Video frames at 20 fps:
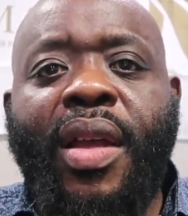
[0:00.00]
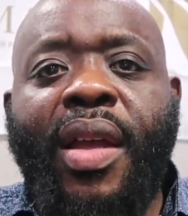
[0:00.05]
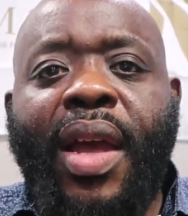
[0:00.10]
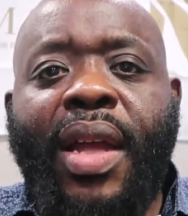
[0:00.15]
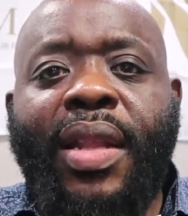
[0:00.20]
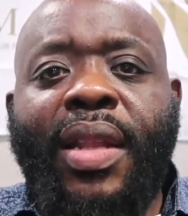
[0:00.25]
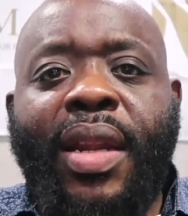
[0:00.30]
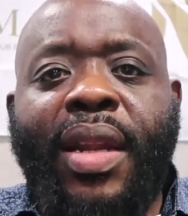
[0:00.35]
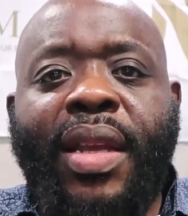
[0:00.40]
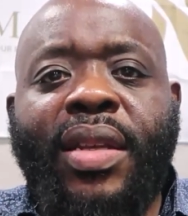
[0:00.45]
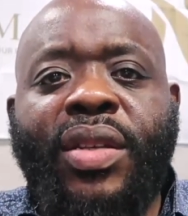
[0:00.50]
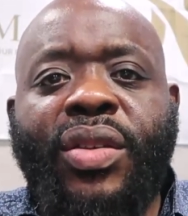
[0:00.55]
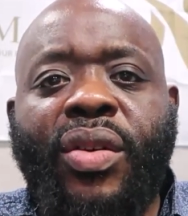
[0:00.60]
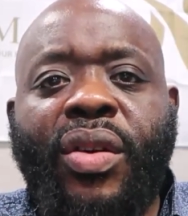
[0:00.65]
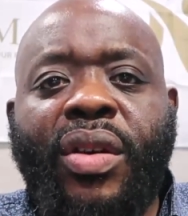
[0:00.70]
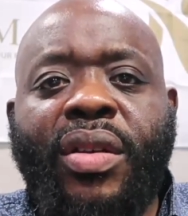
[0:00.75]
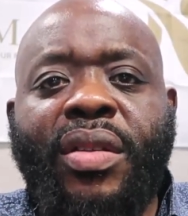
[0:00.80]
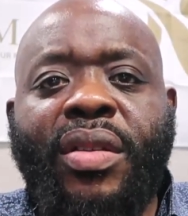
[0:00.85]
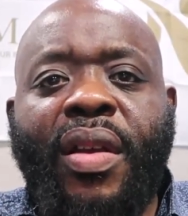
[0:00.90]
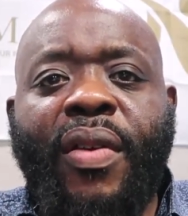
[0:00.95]
And then I
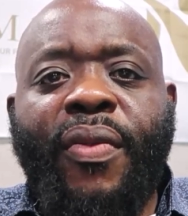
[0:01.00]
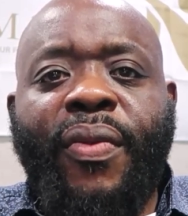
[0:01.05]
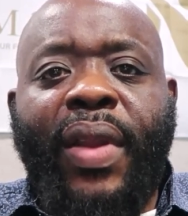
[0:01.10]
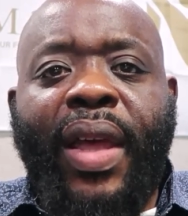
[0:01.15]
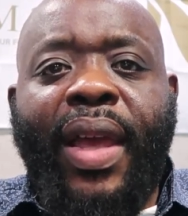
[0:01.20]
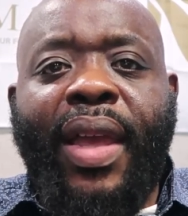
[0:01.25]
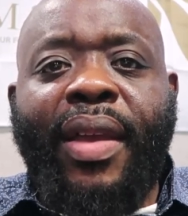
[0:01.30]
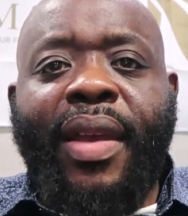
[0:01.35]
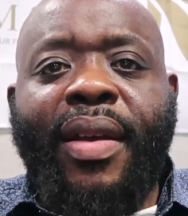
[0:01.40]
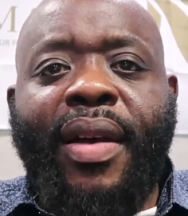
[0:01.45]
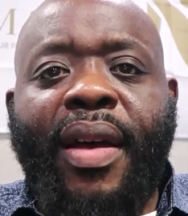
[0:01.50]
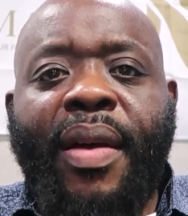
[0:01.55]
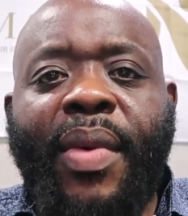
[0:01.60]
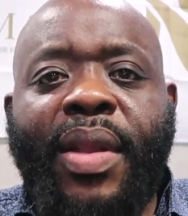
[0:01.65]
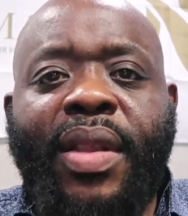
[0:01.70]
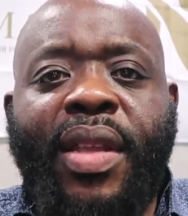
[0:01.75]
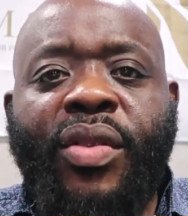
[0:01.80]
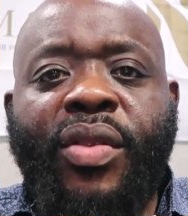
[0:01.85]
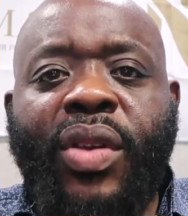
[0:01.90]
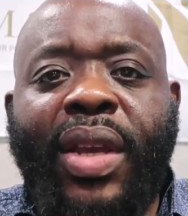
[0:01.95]
saw stuff like, I
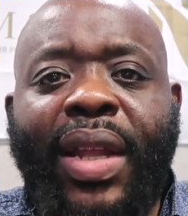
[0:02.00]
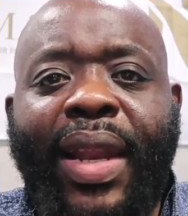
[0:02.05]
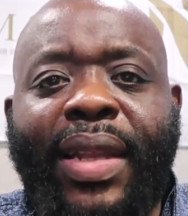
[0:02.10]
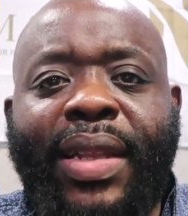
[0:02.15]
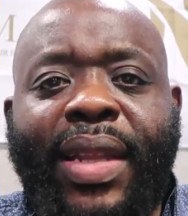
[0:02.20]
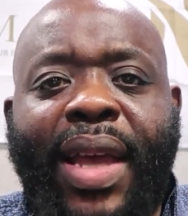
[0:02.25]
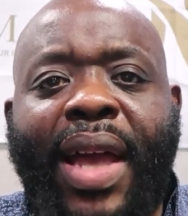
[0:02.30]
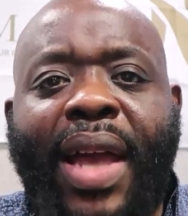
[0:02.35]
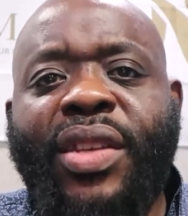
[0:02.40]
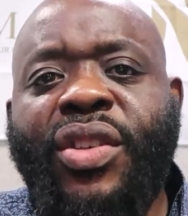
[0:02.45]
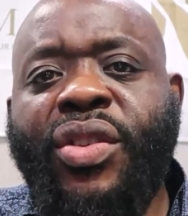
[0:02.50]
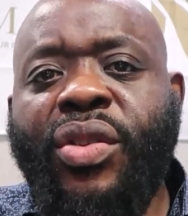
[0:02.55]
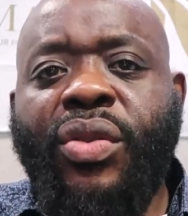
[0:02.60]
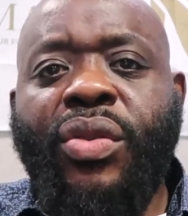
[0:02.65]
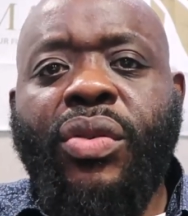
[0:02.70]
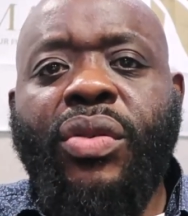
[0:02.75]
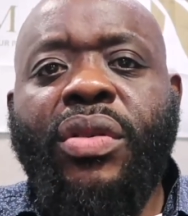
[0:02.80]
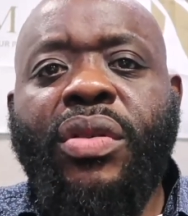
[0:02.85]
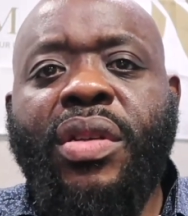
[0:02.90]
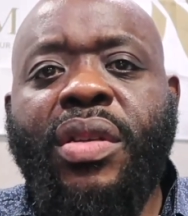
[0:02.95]
think you get like
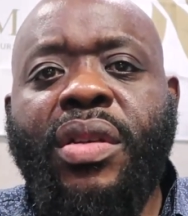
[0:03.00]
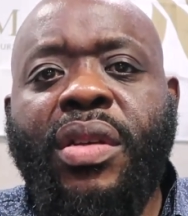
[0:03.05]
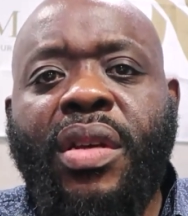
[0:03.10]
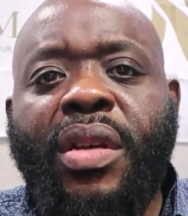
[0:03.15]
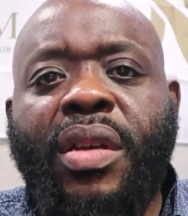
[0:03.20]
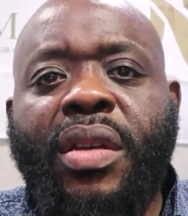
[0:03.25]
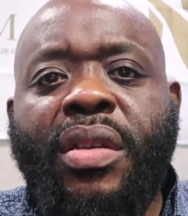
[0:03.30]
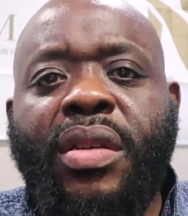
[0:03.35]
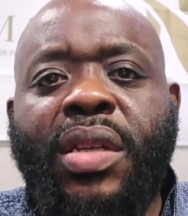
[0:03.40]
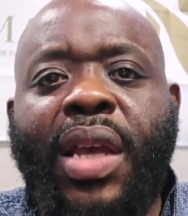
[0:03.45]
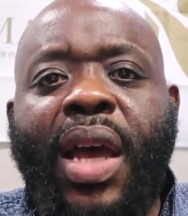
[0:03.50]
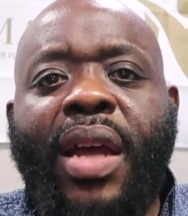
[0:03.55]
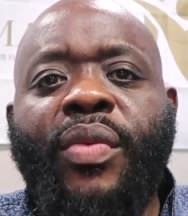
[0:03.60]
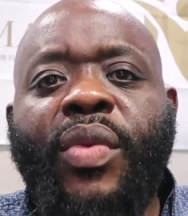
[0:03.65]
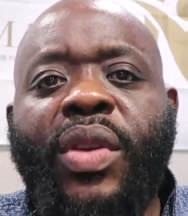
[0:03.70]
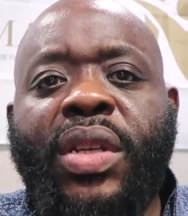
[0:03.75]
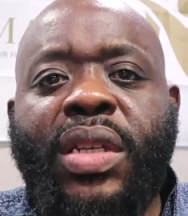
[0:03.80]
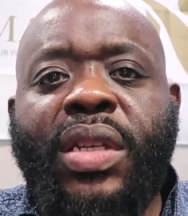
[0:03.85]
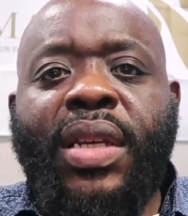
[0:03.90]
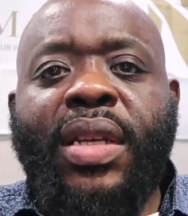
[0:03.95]
nachos,
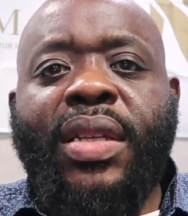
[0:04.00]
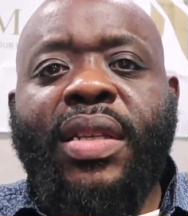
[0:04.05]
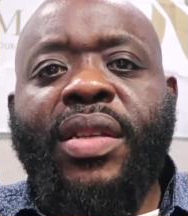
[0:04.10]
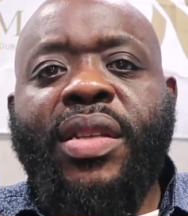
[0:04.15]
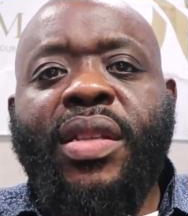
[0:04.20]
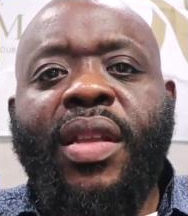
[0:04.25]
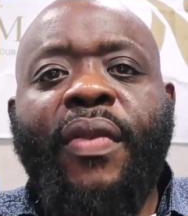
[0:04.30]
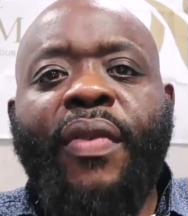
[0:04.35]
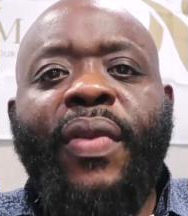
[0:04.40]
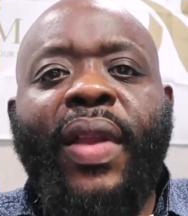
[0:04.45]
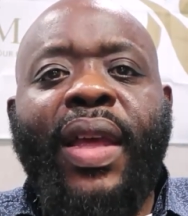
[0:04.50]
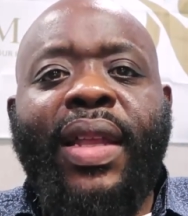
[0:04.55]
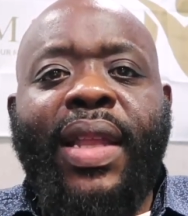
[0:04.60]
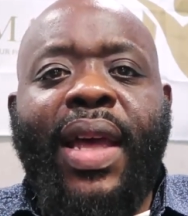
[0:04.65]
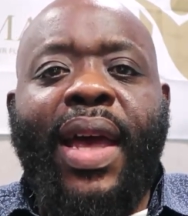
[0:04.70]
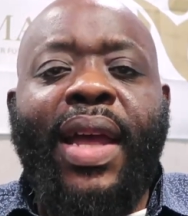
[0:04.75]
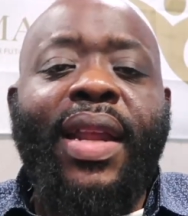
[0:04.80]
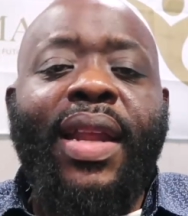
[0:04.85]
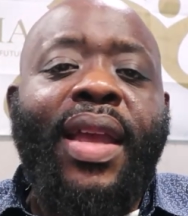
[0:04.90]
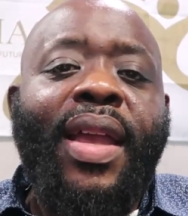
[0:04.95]
sandwiches, and stuff like
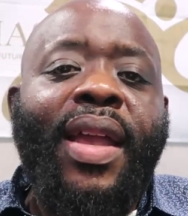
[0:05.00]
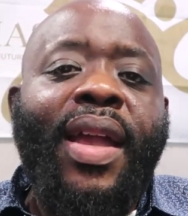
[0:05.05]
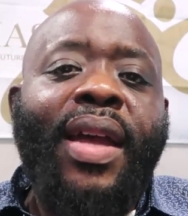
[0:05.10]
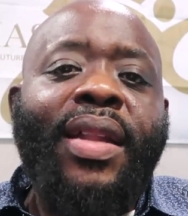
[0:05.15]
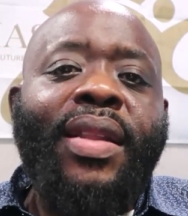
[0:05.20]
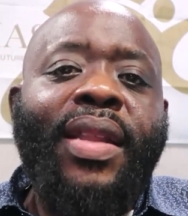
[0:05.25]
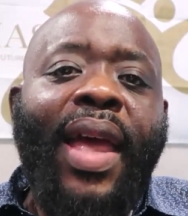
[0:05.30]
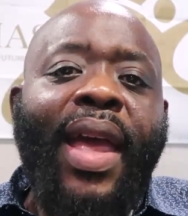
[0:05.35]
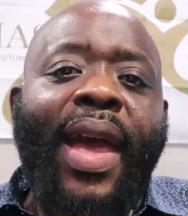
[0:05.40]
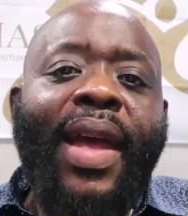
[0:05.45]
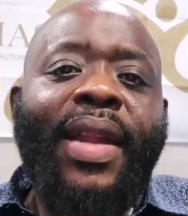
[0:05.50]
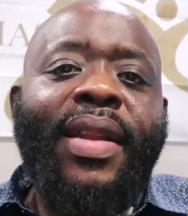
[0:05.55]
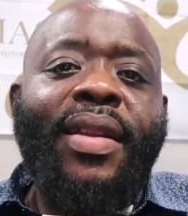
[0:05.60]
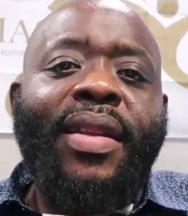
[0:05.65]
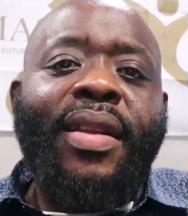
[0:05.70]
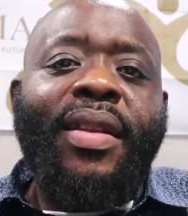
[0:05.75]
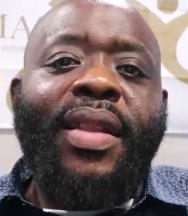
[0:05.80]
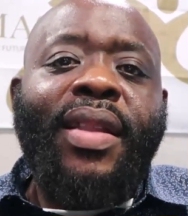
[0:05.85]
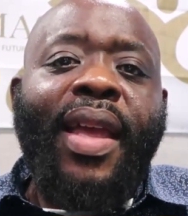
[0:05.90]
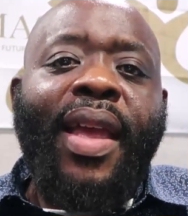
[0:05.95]
that. And then
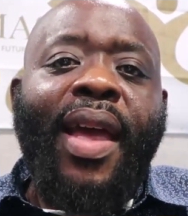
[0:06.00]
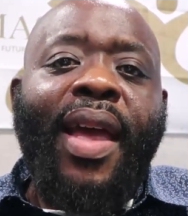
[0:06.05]
they